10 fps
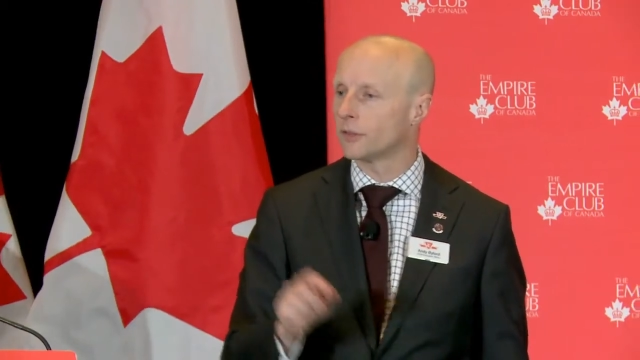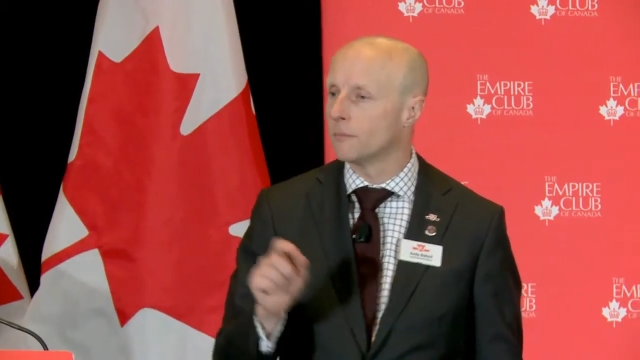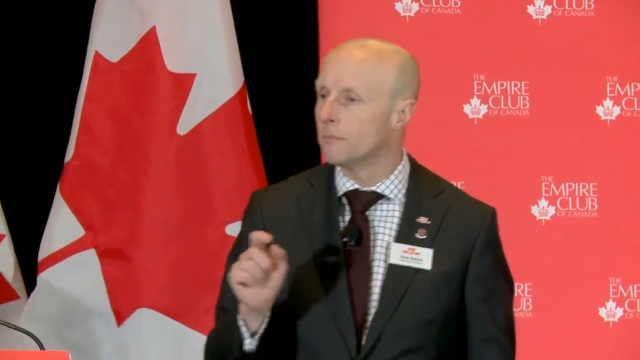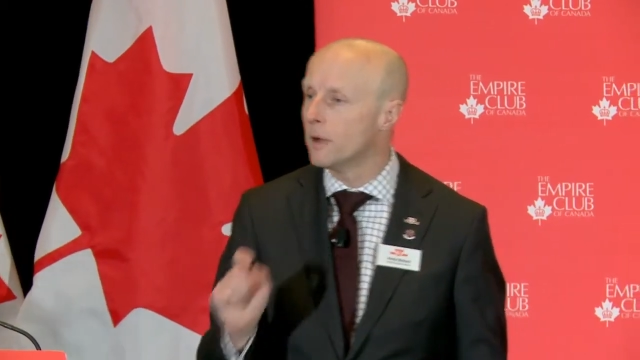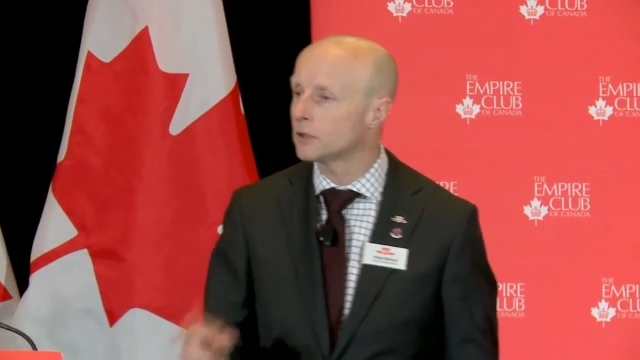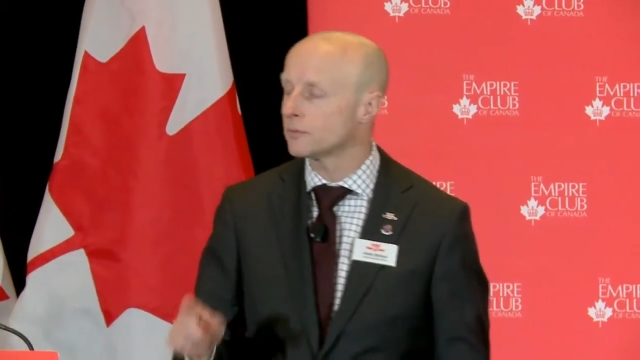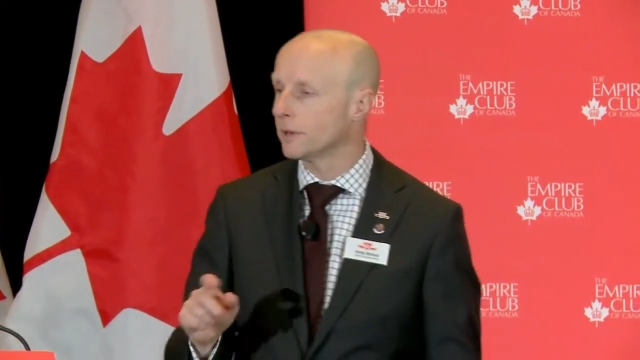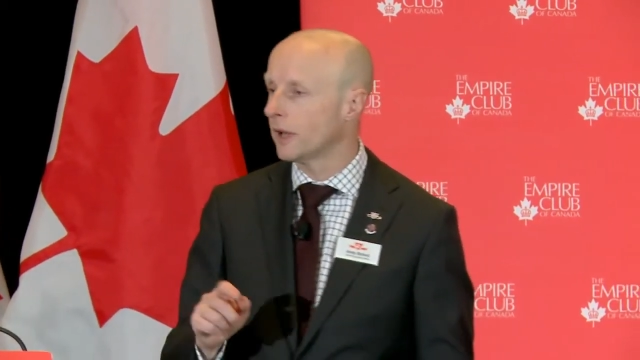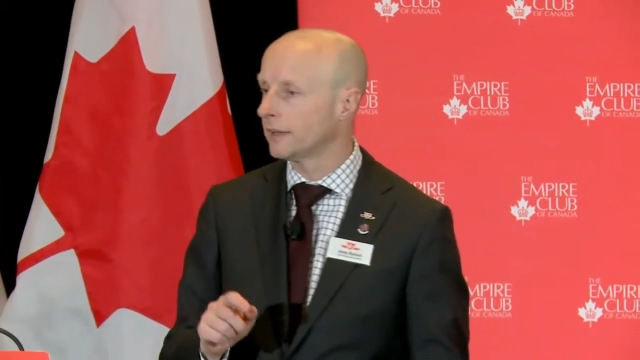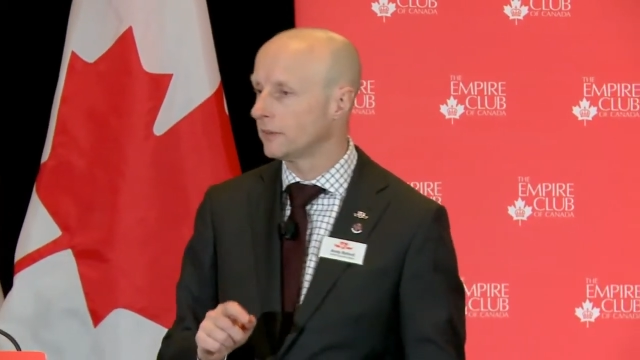the much
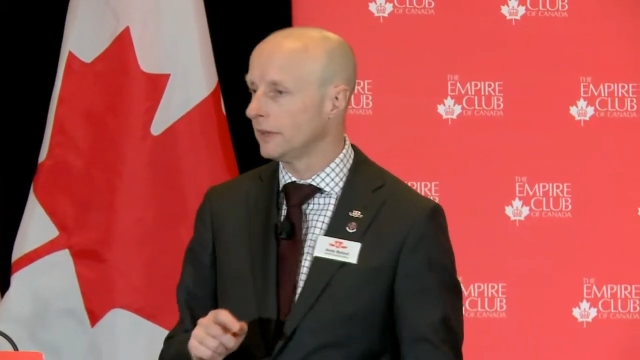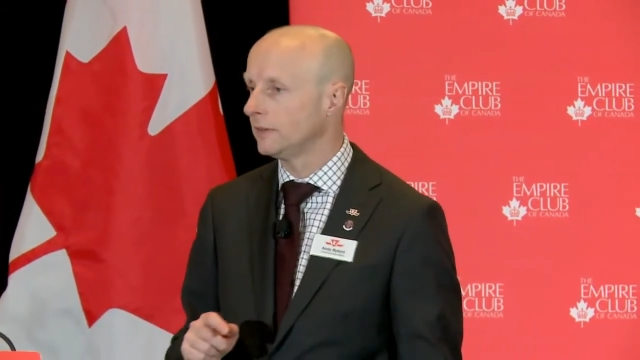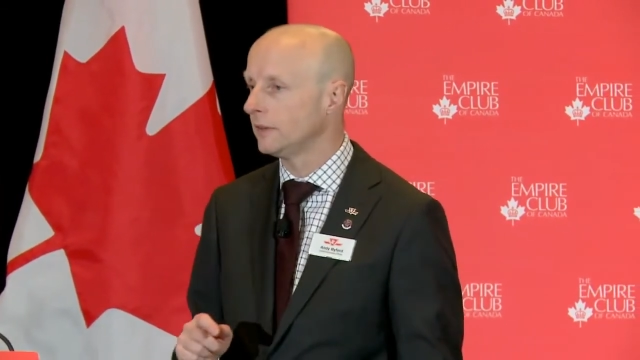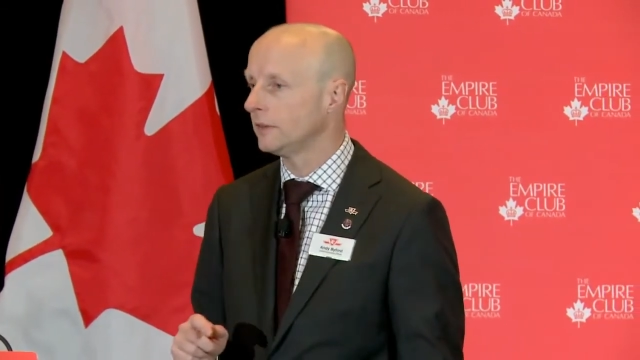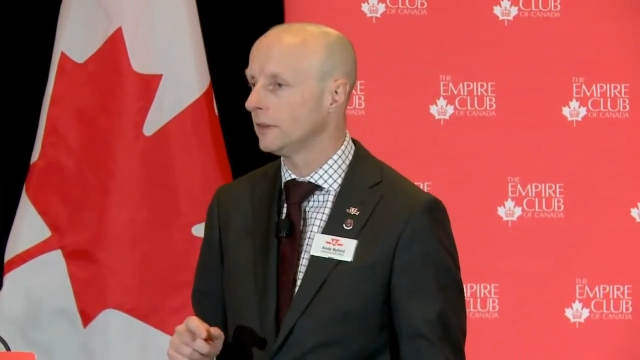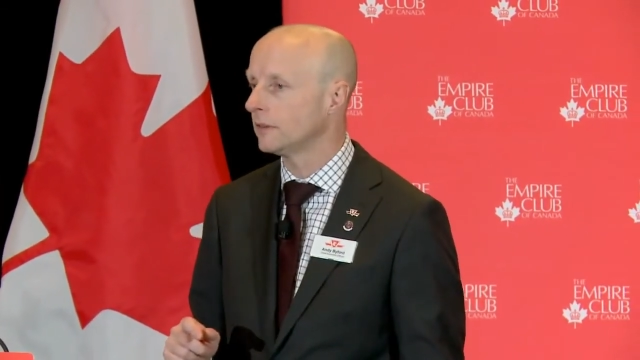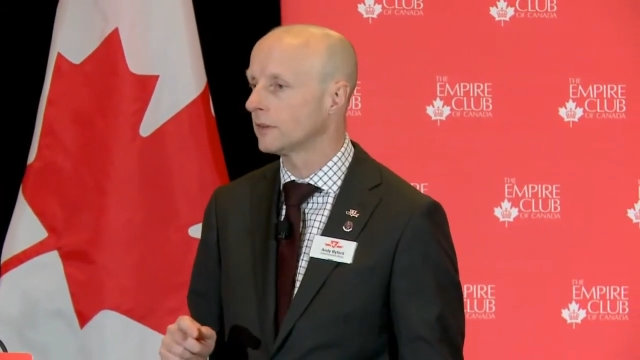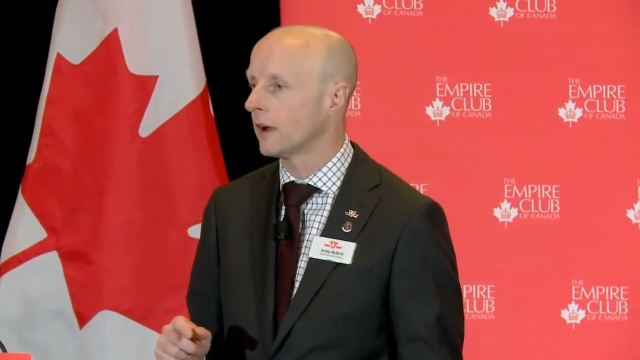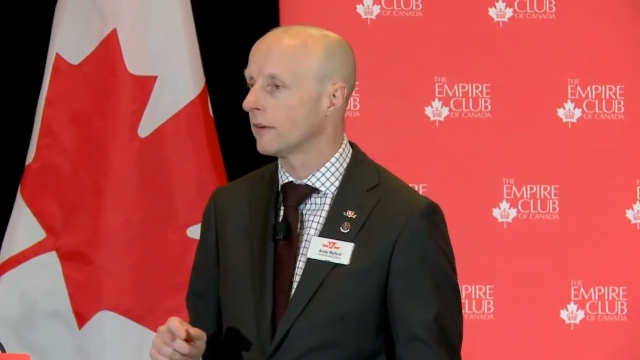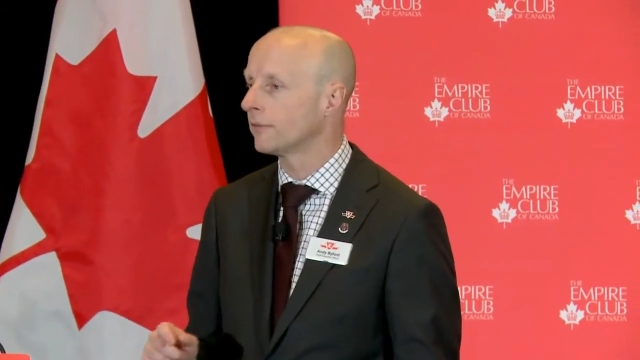maligned TTC
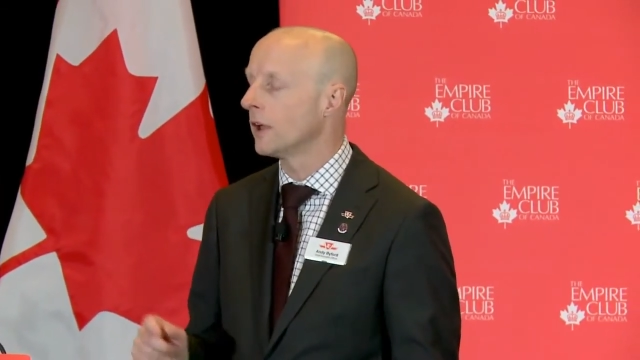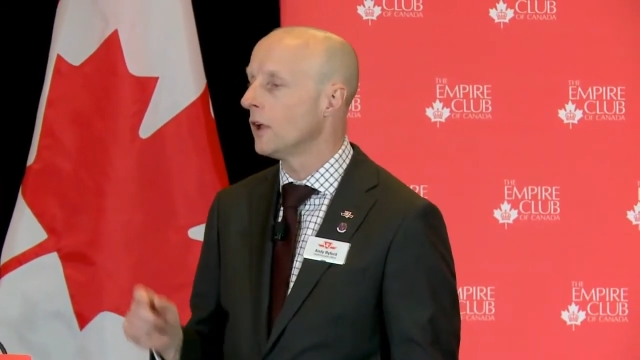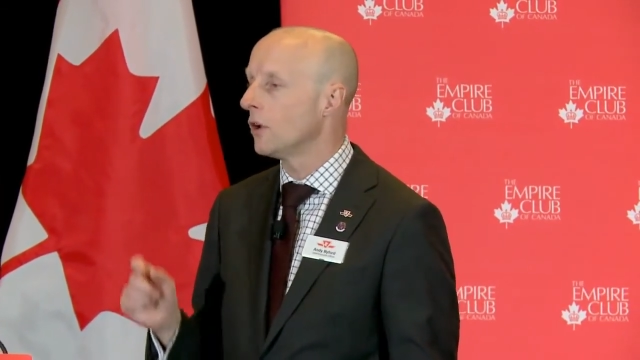staff